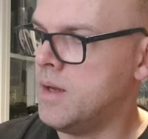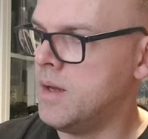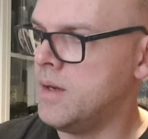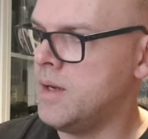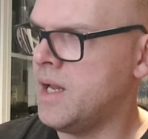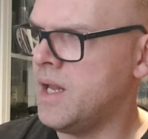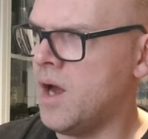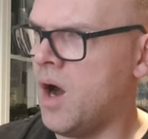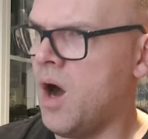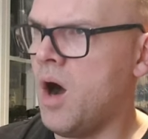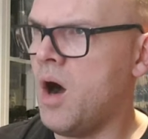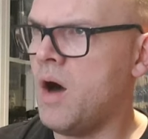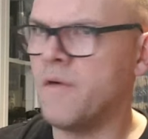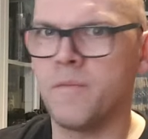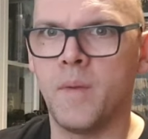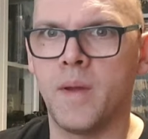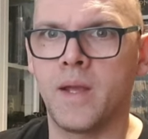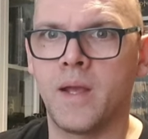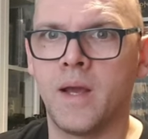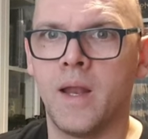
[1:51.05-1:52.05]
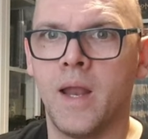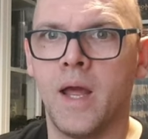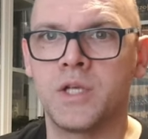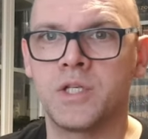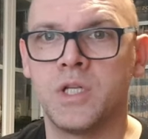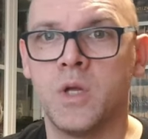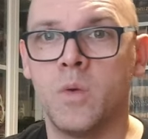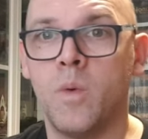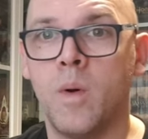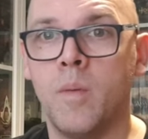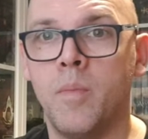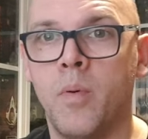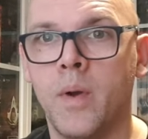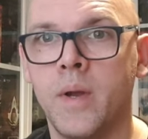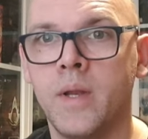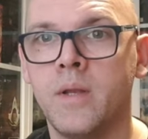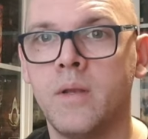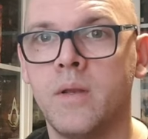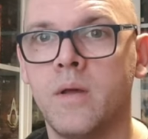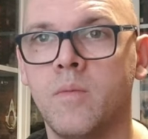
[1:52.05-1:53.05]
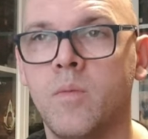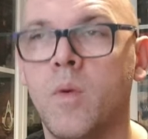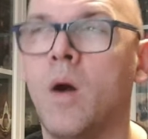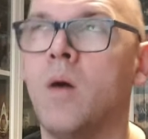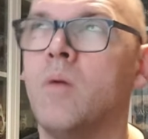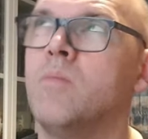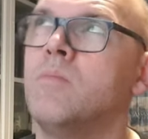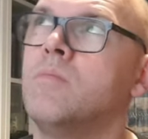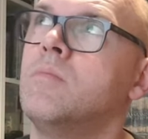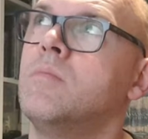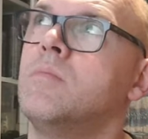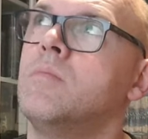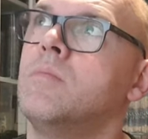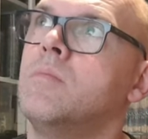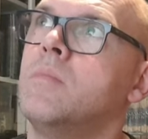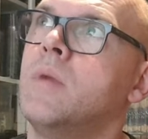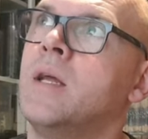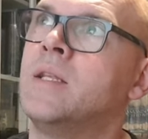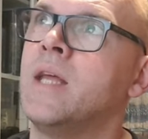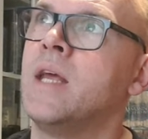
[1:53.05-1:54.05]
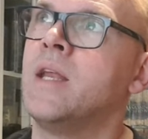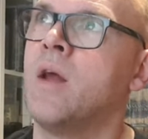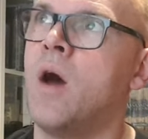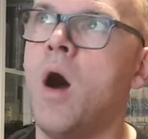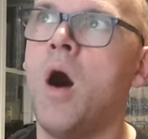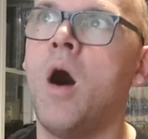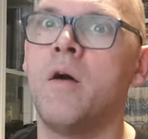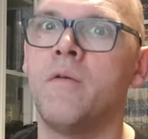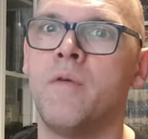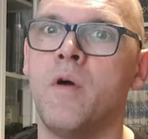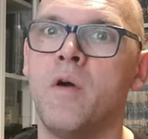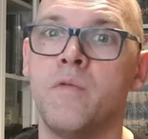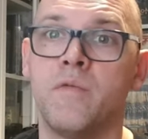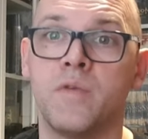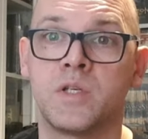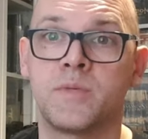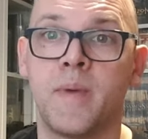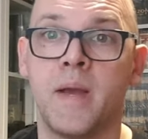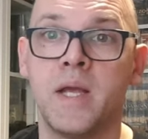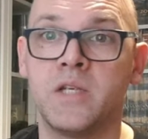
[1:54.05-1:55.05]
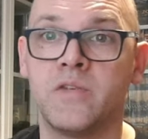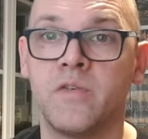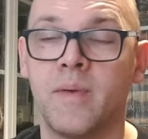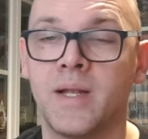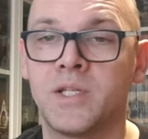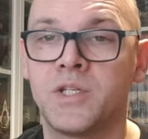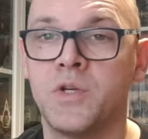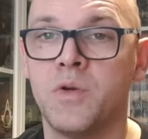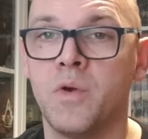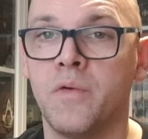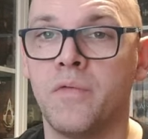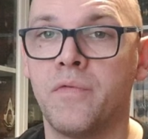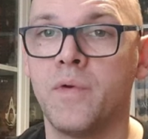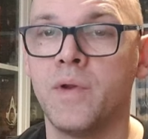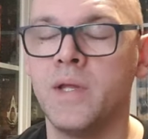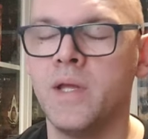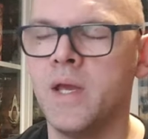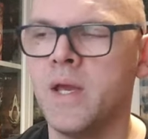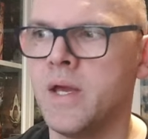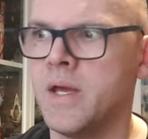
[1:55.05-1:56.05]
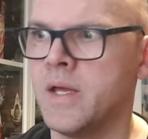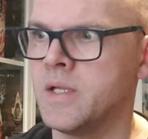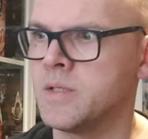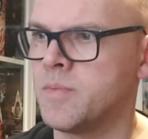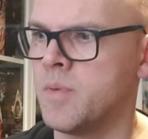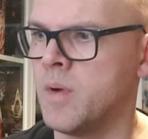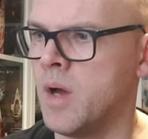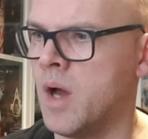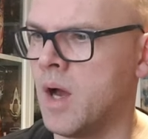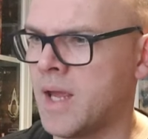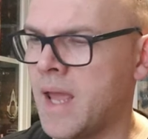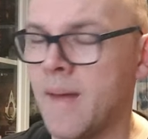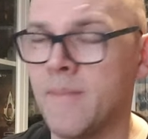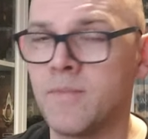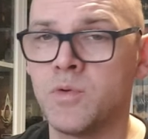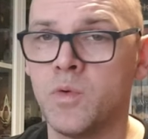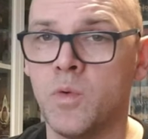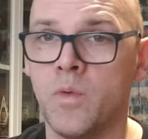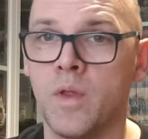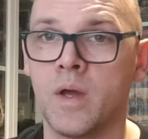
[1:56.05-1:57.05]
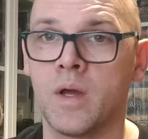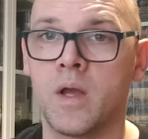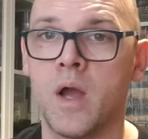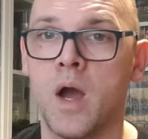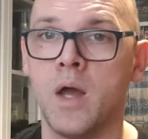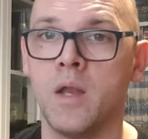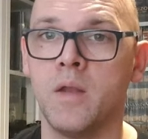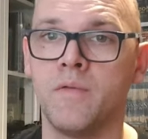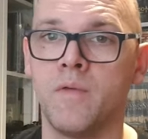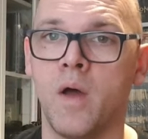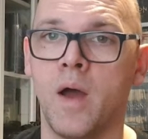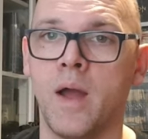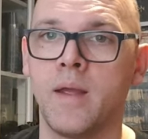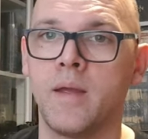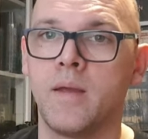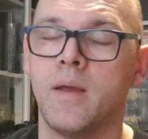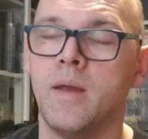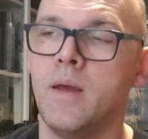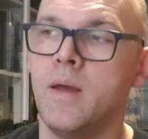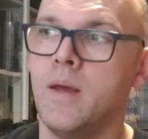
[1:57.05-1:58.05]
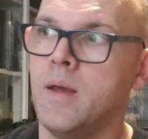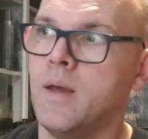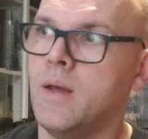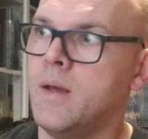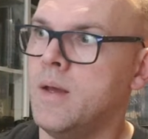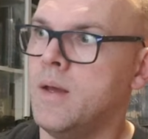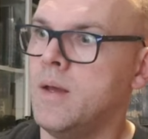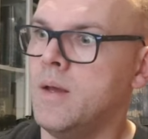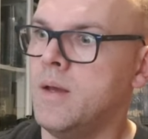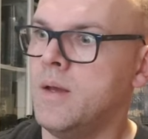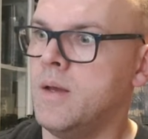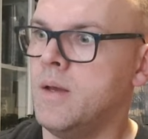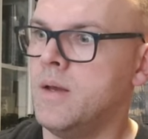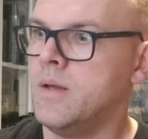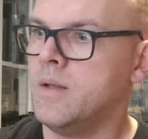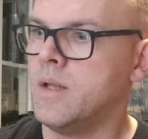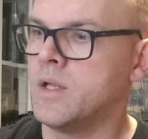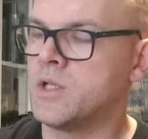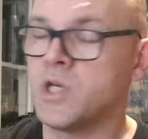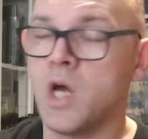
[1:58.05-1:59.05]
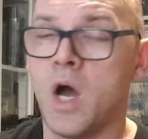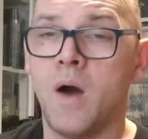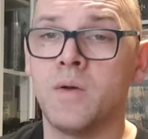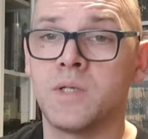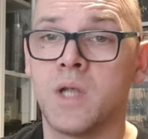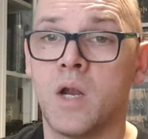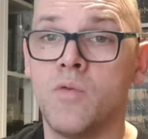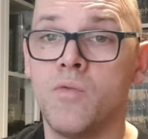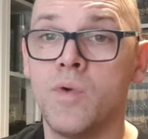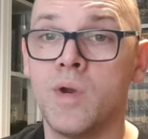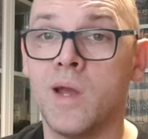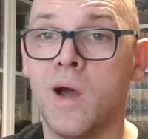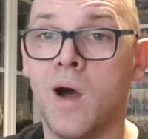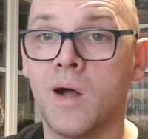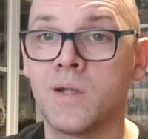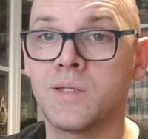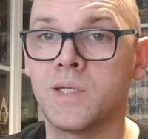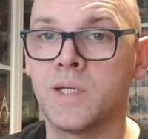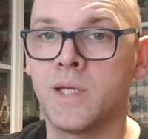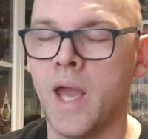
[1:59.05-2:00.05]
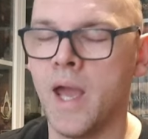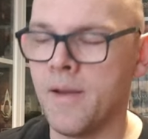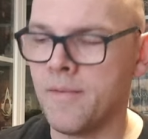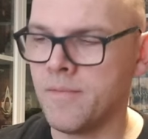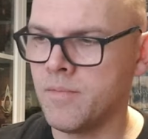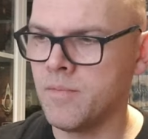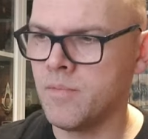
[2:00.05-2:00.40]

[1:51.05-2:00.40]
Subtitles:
Nearly halved my collection at one point. Well, it did halve over a space of about 2 or 3 years, but I kept all the kind of like the titles that are really hard to get.